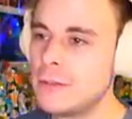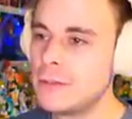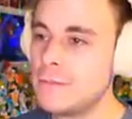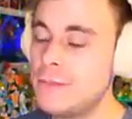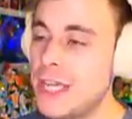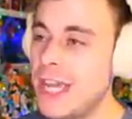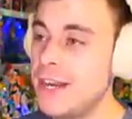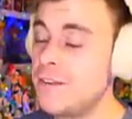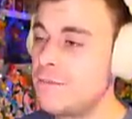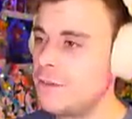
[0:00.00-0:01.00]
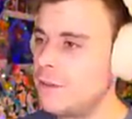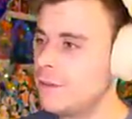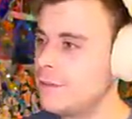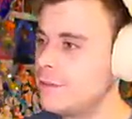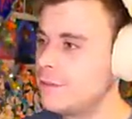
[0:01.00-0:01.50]
Whether Beautiful. you
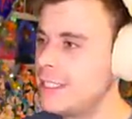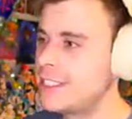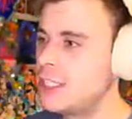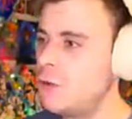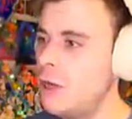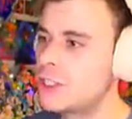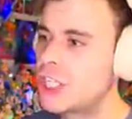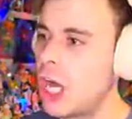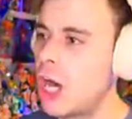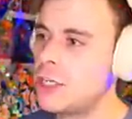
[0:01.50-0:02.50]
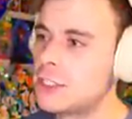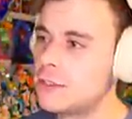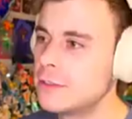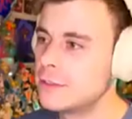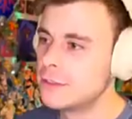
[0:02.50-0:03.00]
approached at a job, it still looks good.
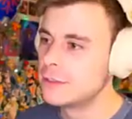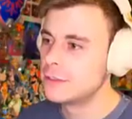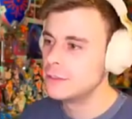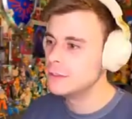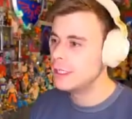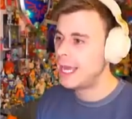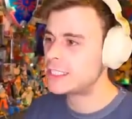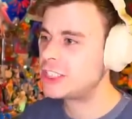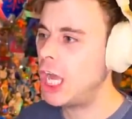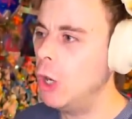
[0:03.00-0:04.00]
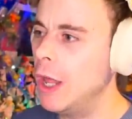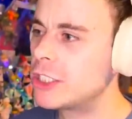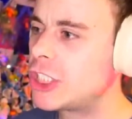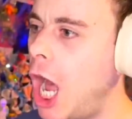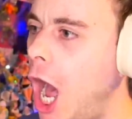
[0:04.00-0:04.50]
Our ad and screws it still
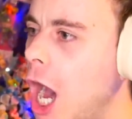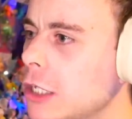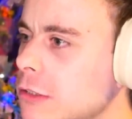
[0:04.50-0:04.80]
looks good.